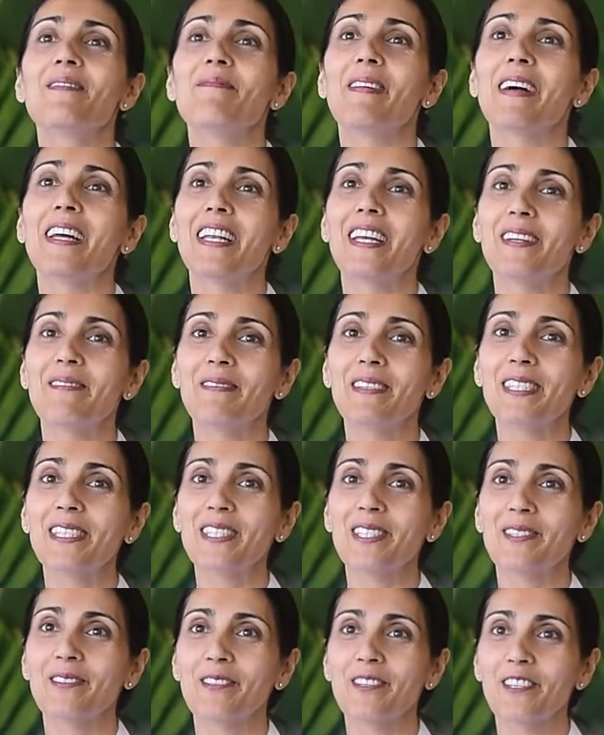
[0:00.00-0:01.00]
My name is
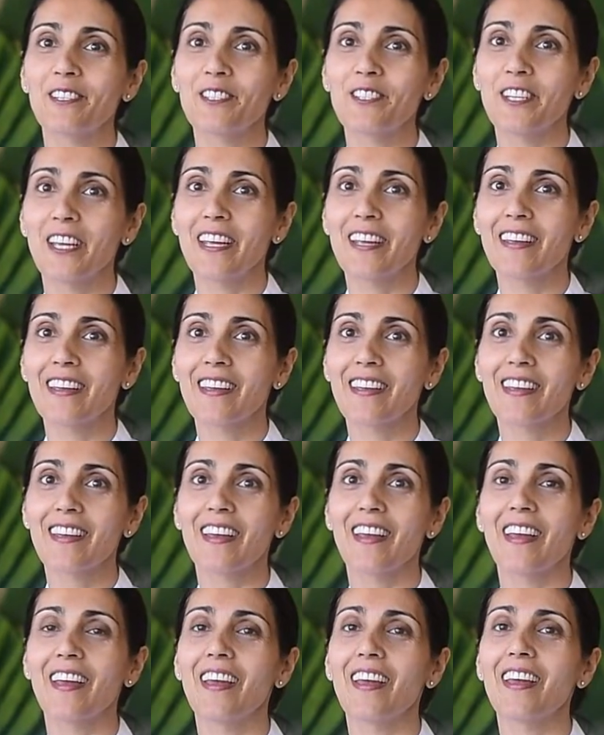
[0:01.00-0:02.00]
Sonia Sheikh,
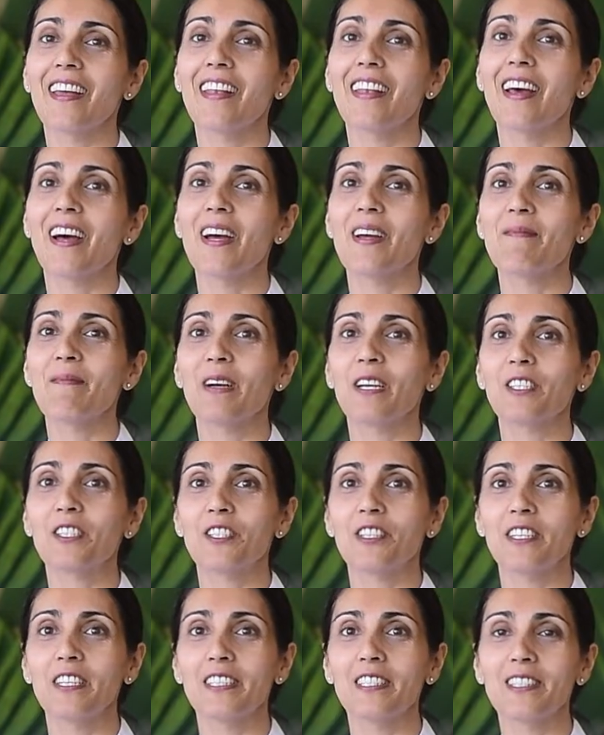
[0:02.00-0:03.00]
and I'm
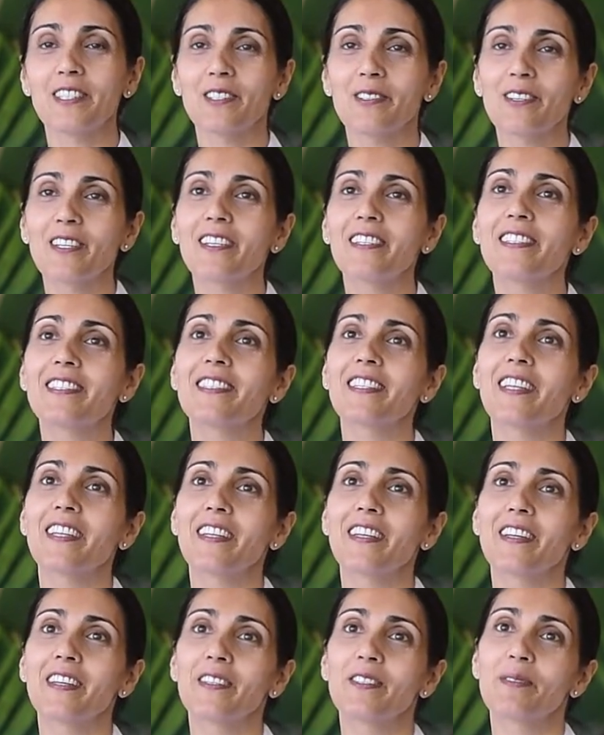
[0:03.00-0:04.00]
actually a student
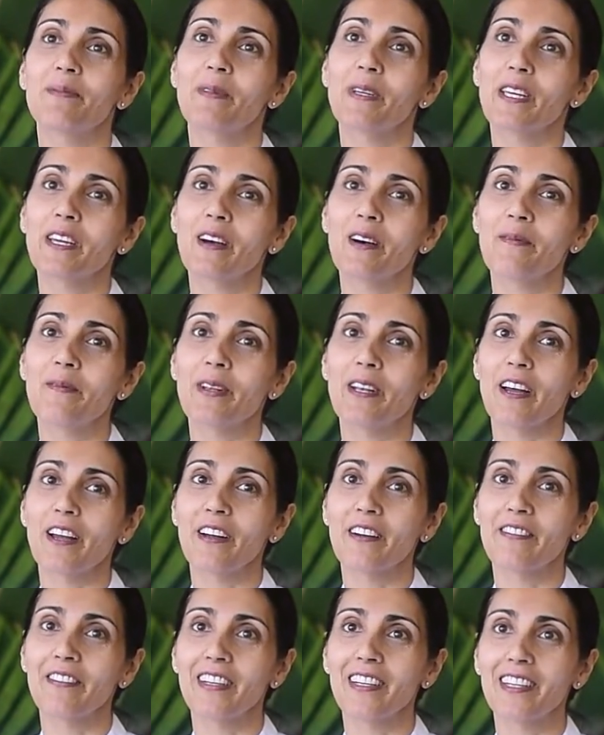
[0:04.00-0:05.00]
studying to become an
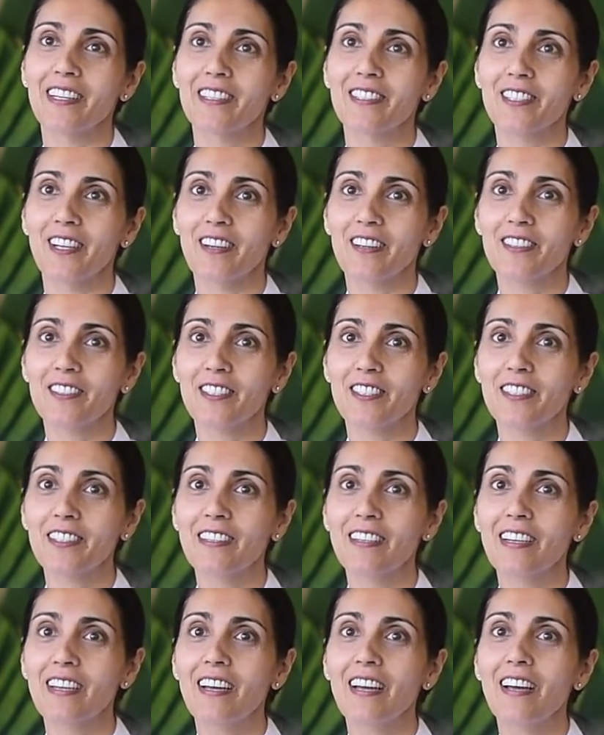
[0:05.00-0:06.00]
Ayurvedic doctor.